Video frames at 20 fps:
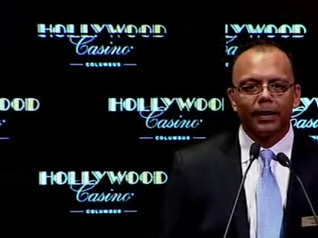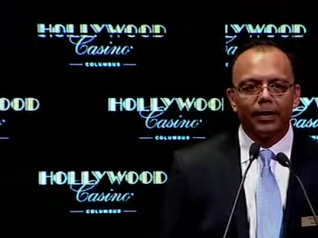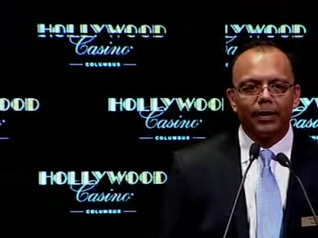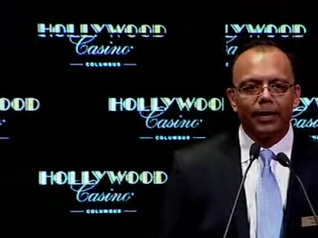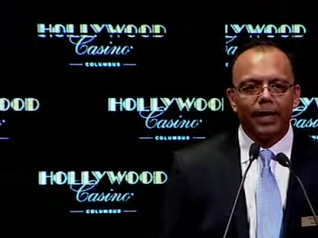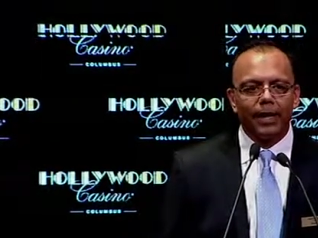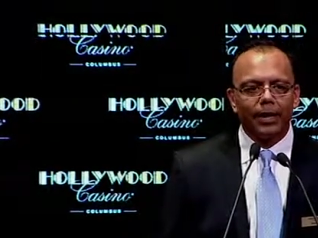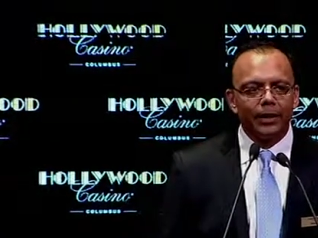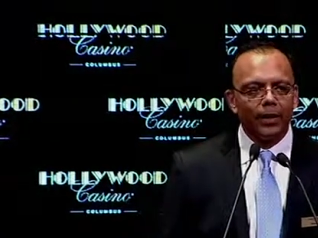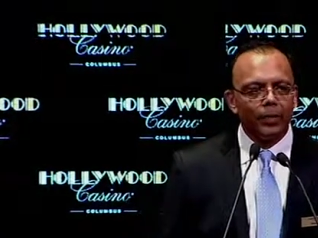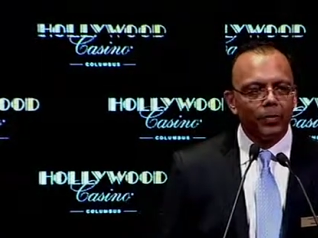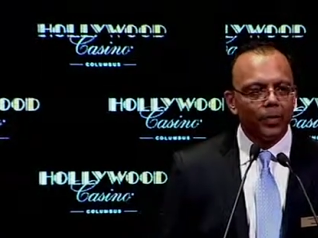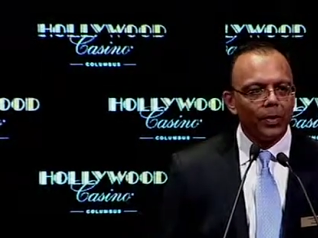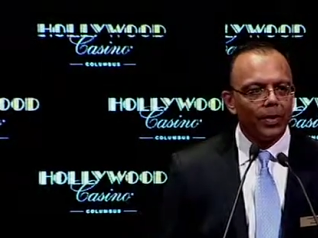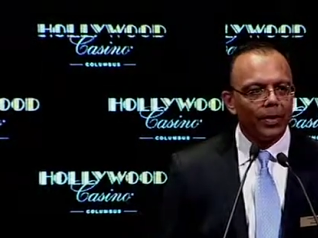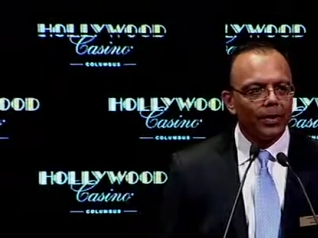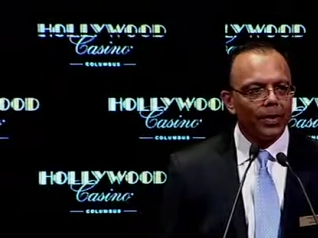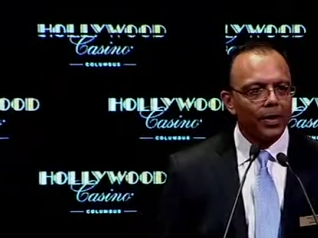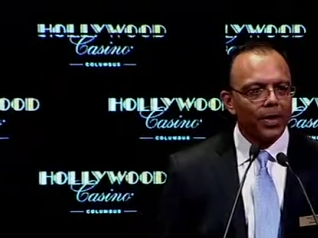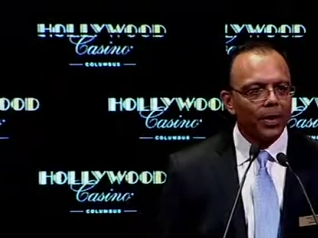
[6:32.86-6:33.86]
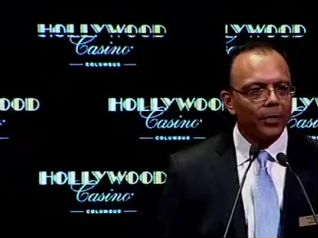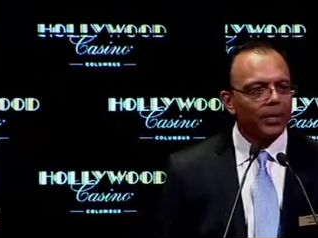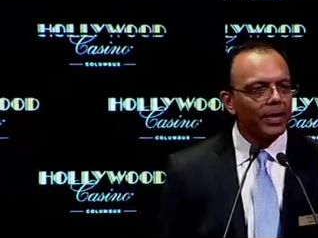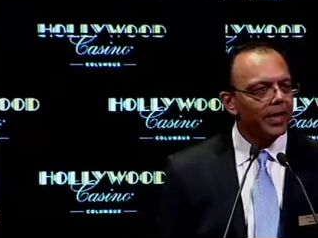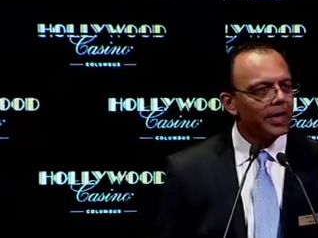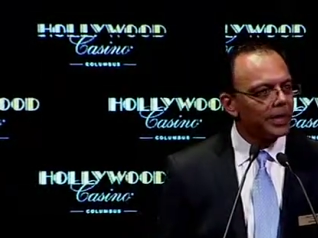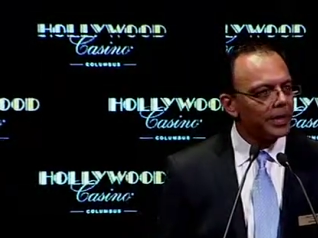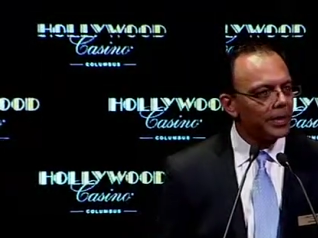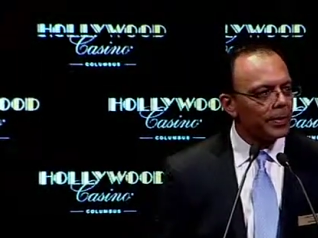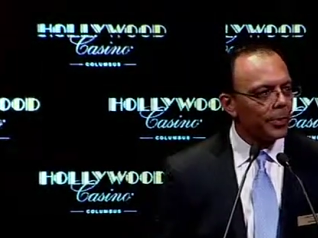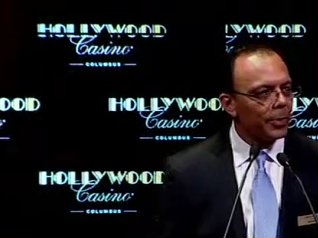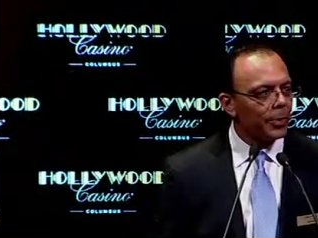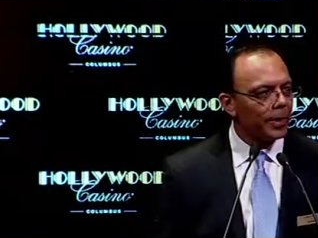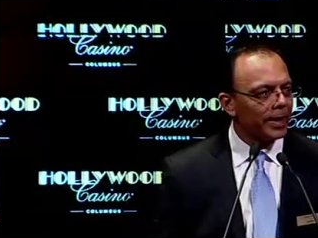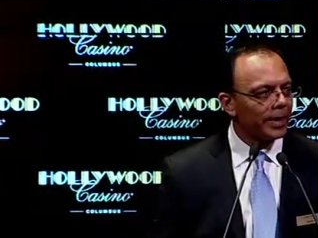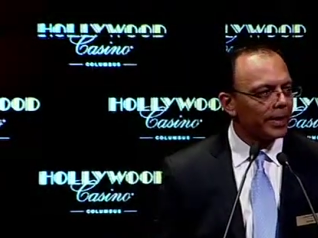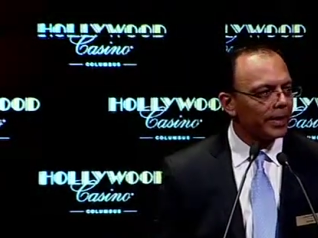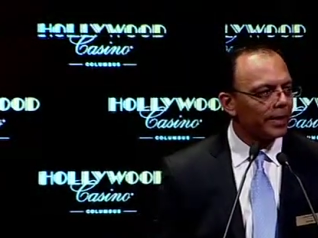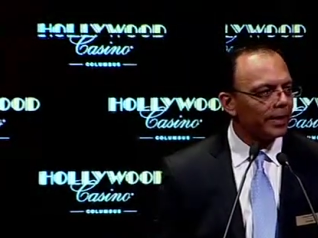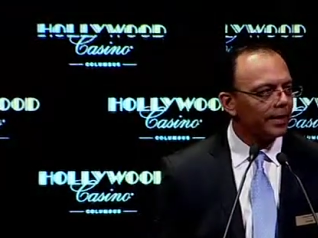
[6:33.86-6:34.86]
that you will not be
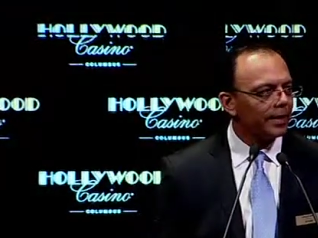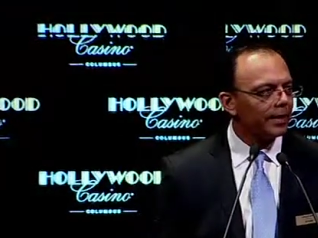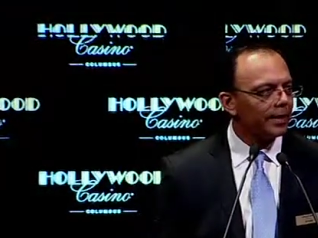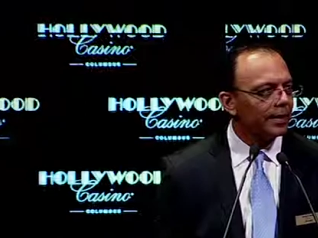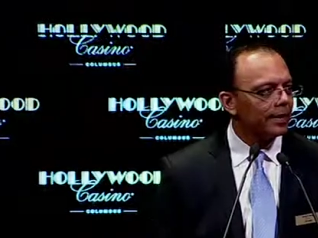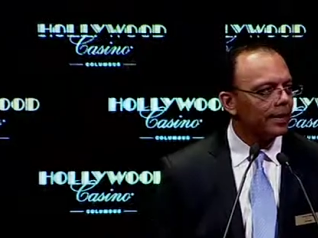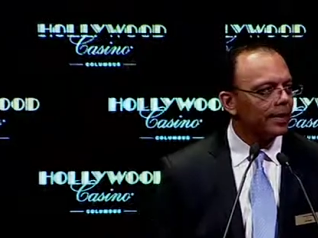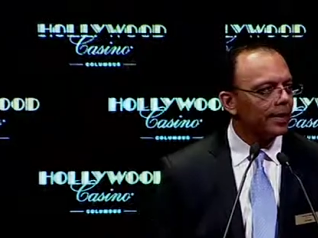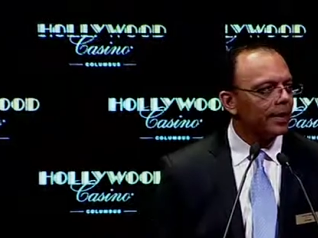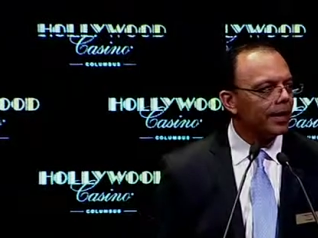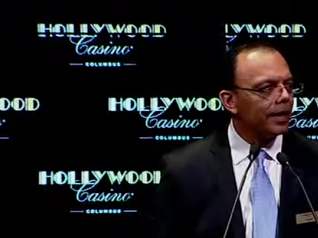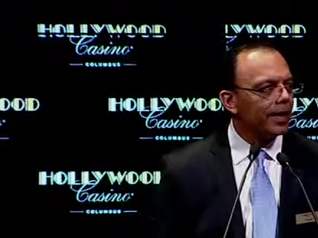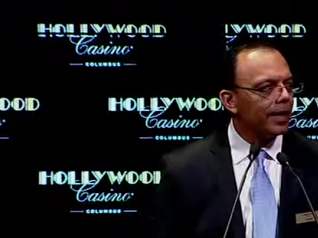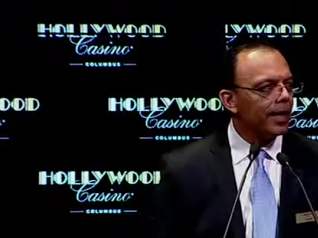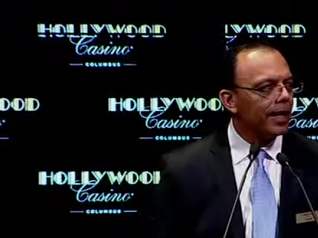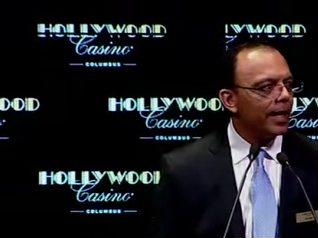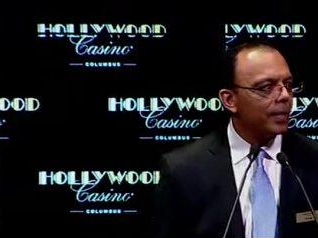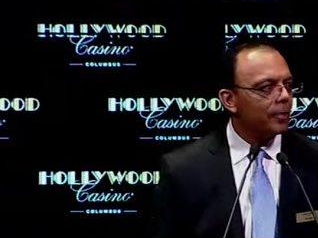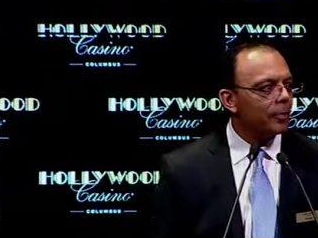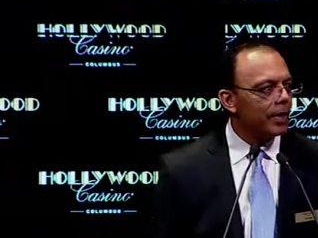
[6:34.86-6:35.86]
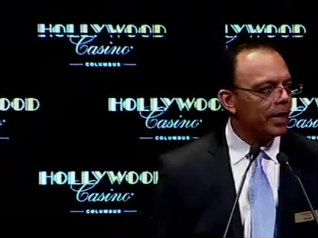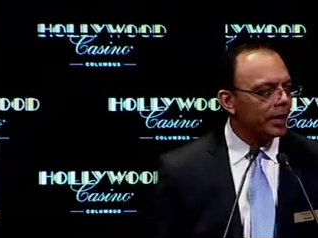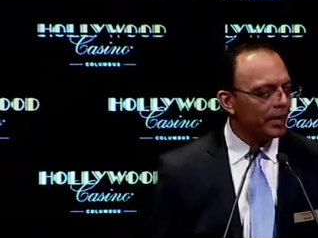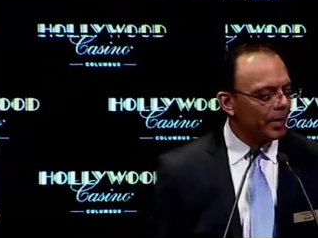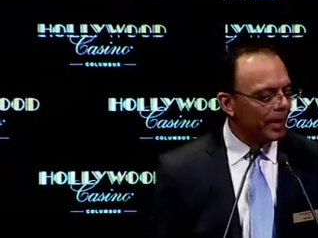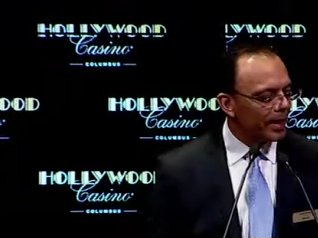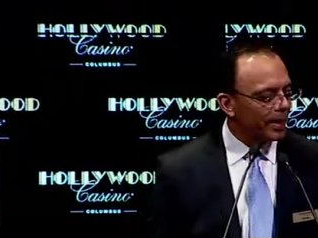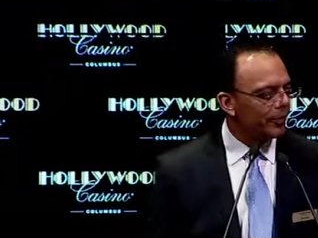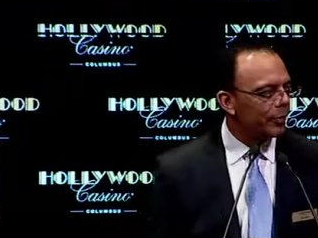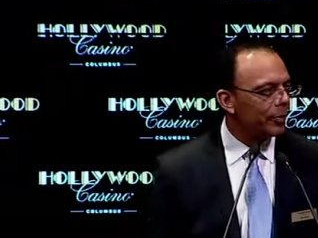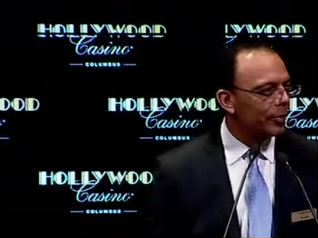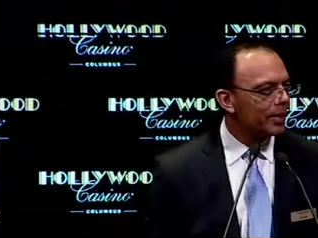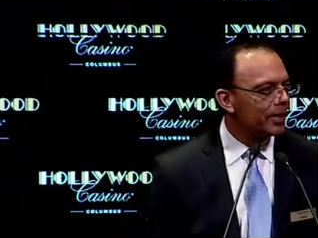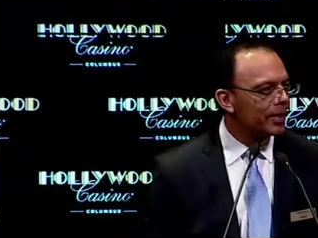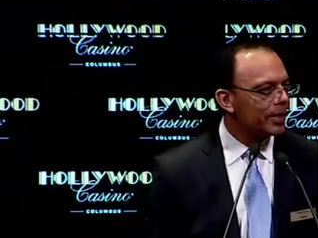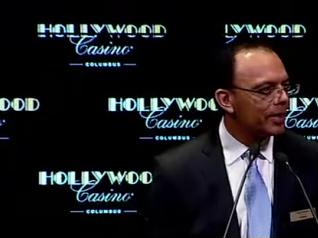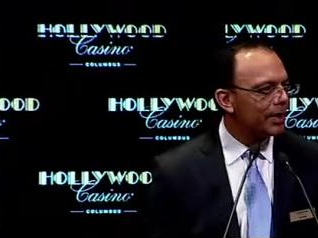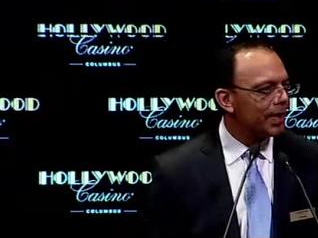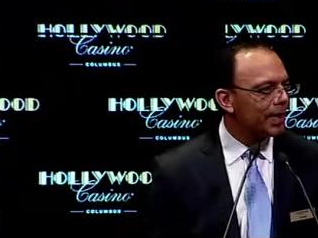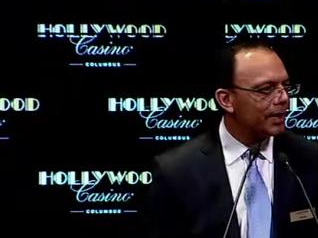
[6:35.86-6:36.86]
disappointed, and we are ready for this
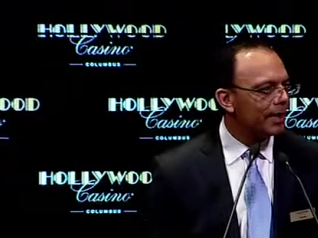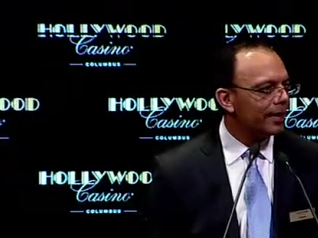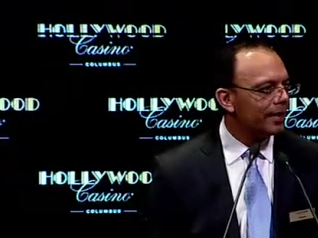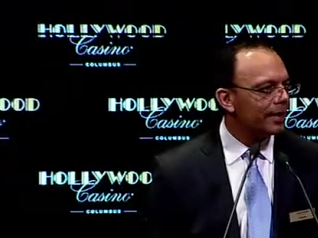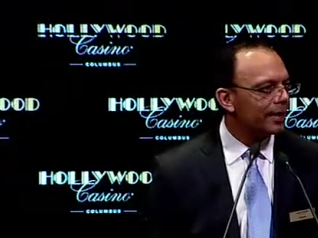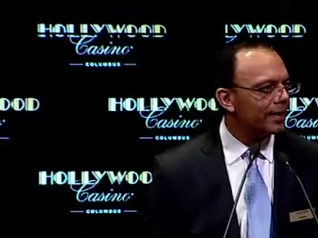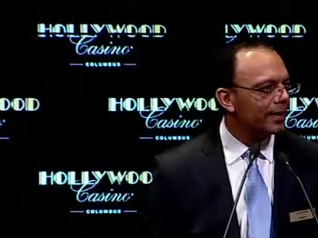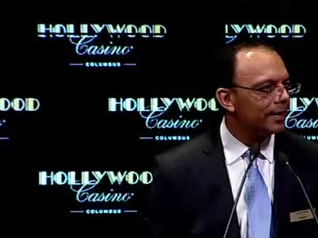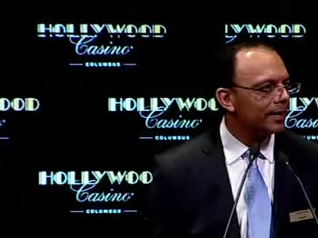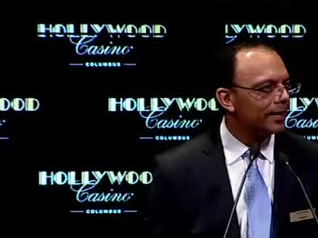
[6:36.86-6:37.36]
challenge,